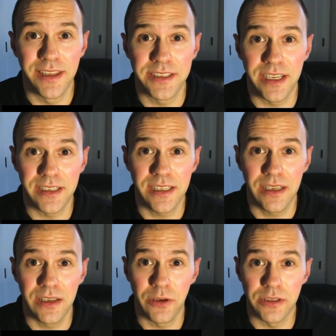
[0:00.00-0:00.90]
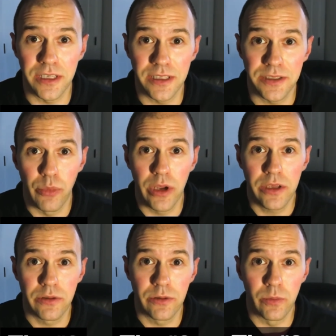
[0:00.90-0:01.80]
This technique goes like this. Break
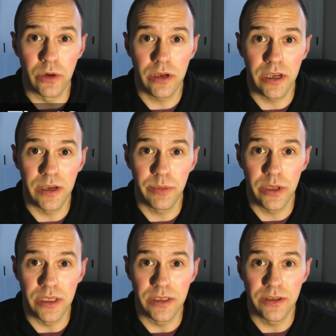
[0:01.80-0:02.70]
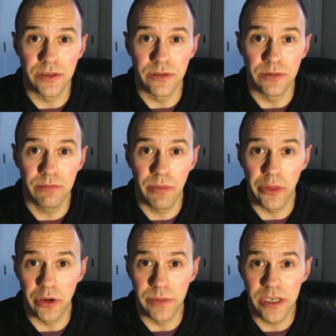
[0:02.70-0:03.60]
your work up into
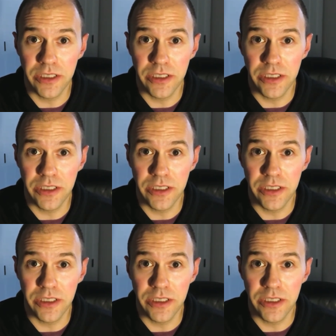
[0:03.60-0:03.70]
thirty minute